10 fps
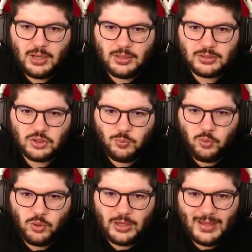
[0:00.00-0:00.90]

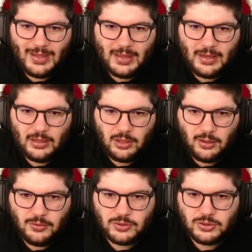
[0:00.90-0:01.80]
supporting and getting
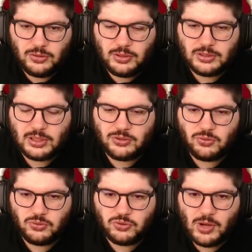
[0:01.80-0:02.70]
close to the
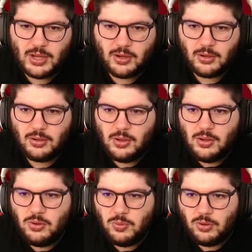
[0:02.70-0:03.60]
central striker,
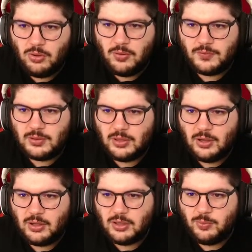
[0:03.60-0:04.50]
who would often
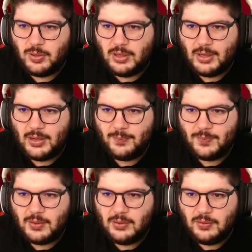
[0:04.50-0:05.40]
occupy
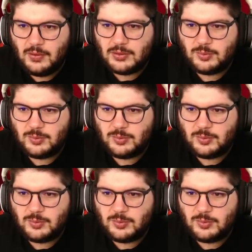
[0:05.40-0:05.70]
this